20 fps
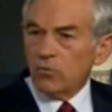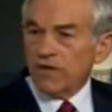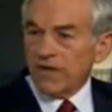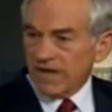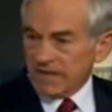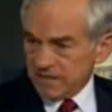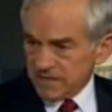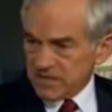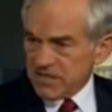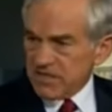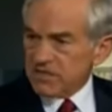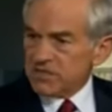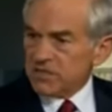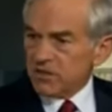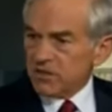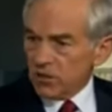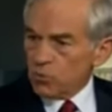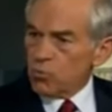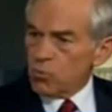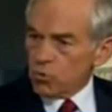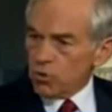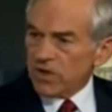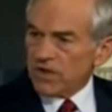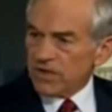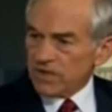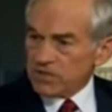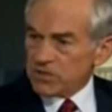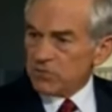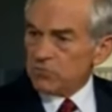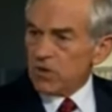would like to see us to go to war
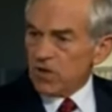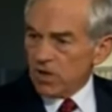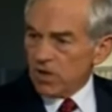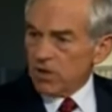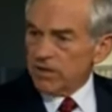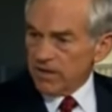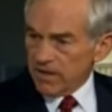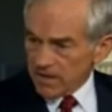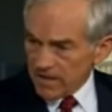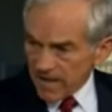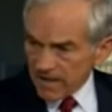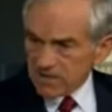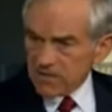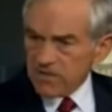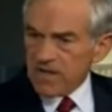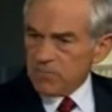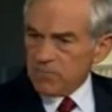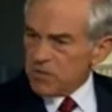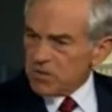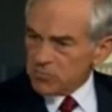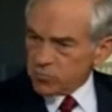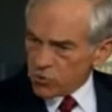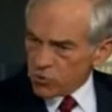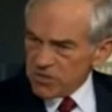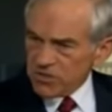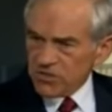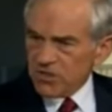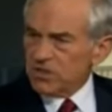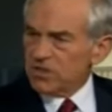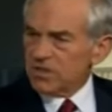against Iran. They've been
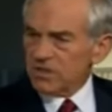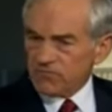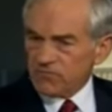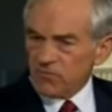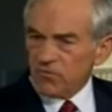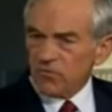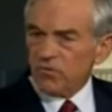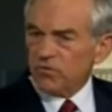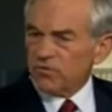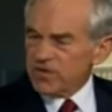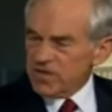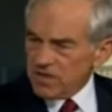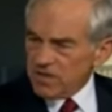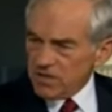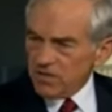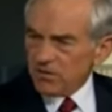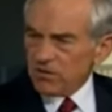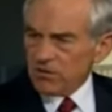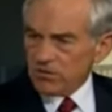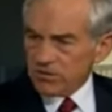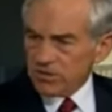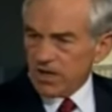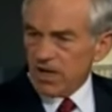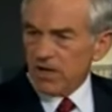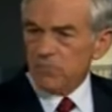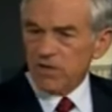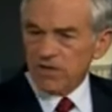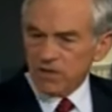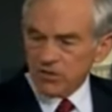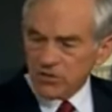preaching this for years.
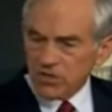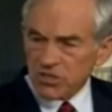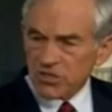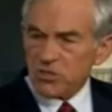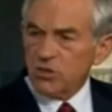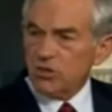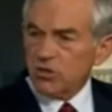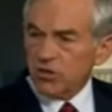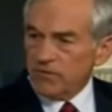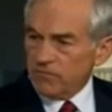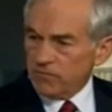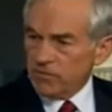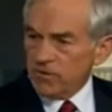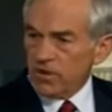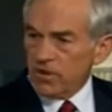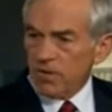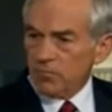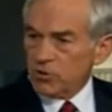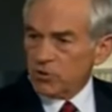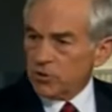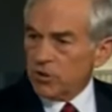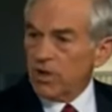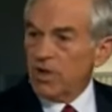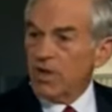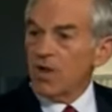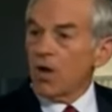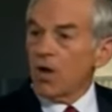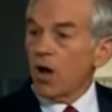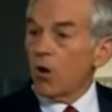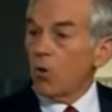I mean, they're just looking for the opportunity.